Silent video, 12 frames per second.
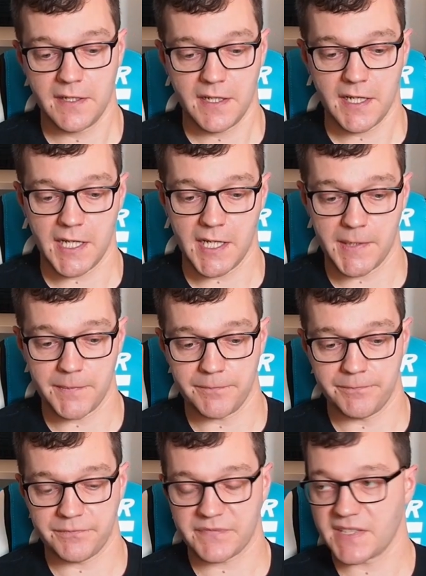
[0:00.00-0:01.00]

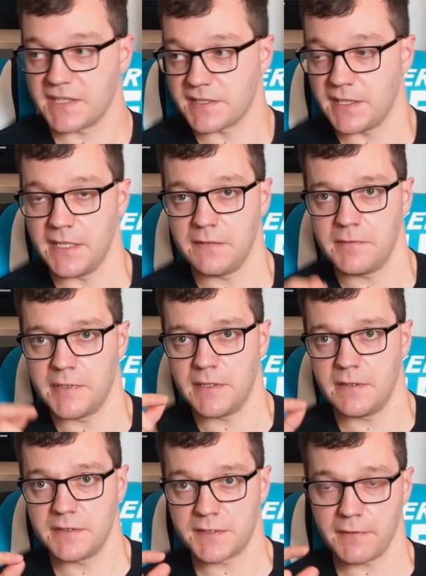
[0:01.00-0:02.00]
So
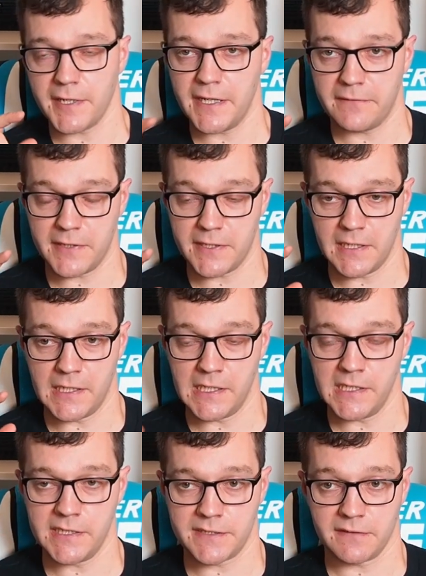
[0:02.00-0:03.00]
I have an
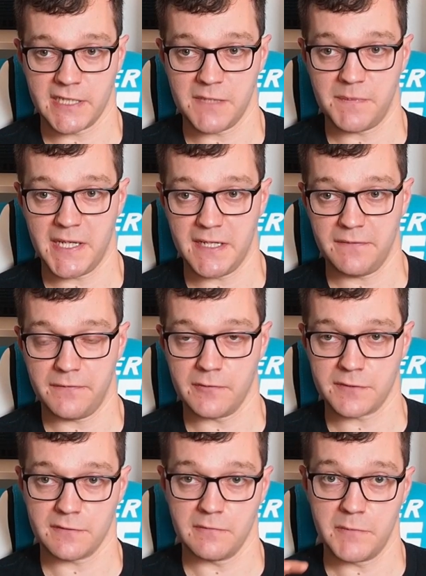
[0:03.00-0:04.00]
alert on eBay for
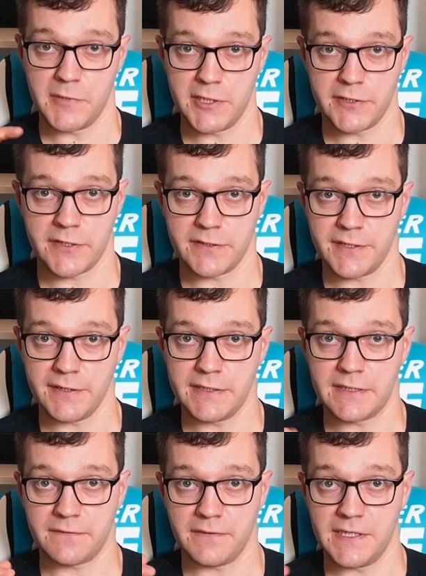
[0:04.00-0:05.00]
sort of merchandise
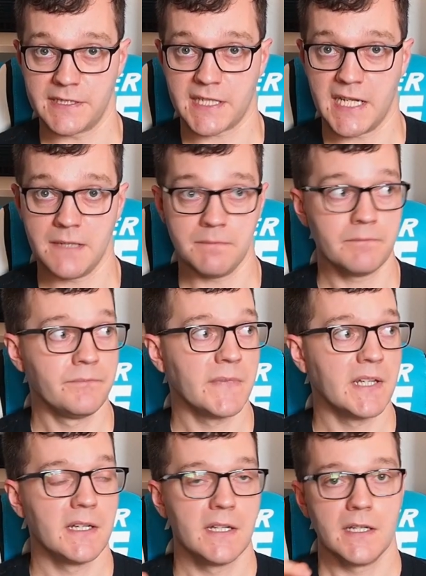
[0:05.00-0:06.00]
for this game,
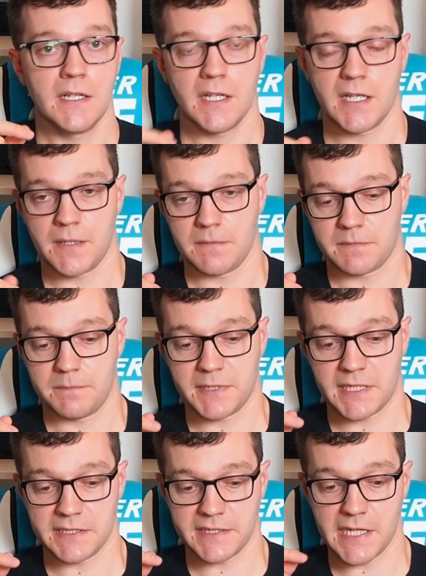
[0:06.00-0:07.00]

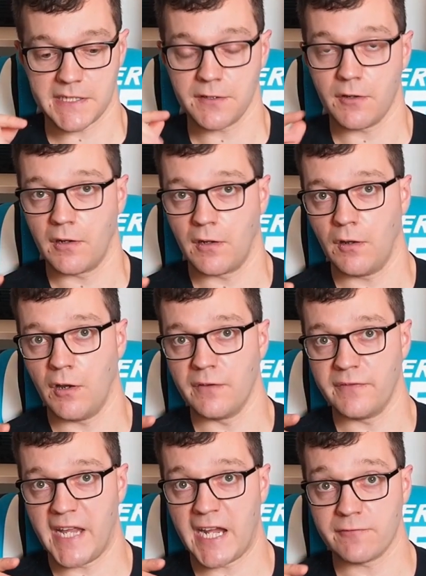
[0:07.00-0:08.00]
because there's not a lot of
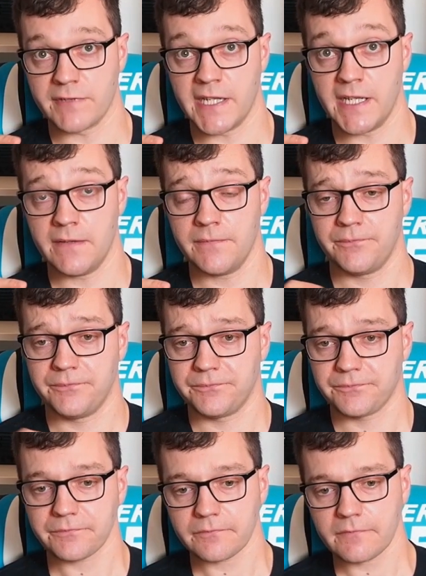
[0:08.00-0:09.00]
it out there.
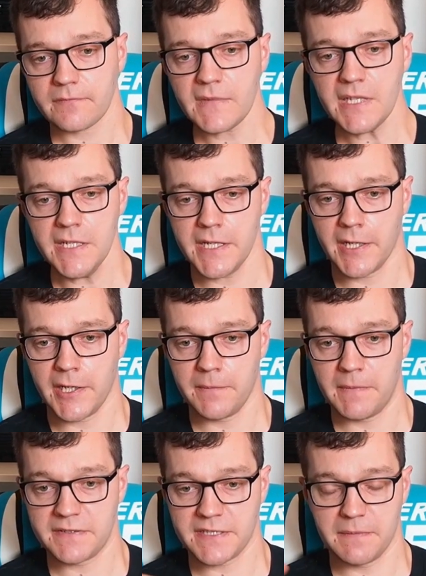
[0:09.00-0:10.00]

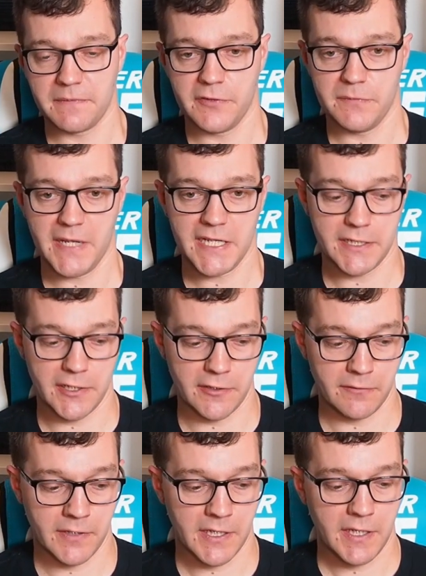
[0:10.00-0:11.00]
As some of you may
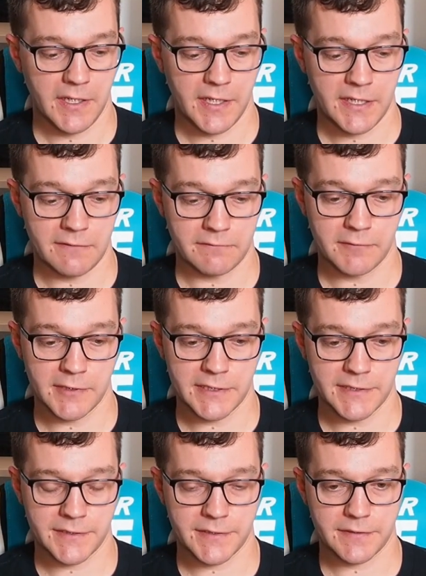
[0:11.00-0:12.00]
know, it
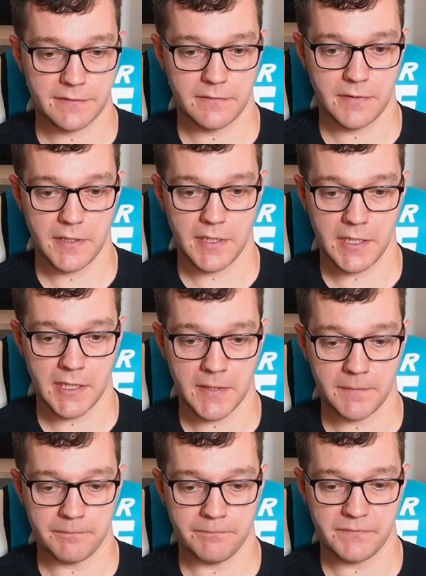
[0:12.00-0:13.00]
was
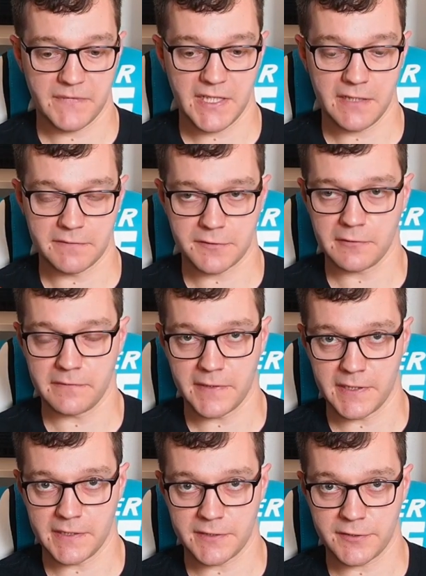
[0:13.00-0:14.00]
sort of
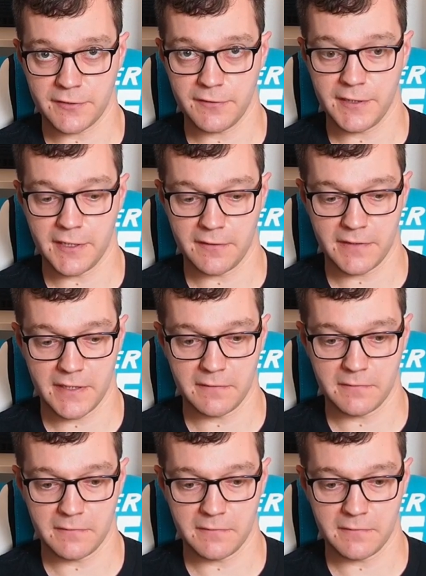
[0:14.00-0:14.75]
a studio that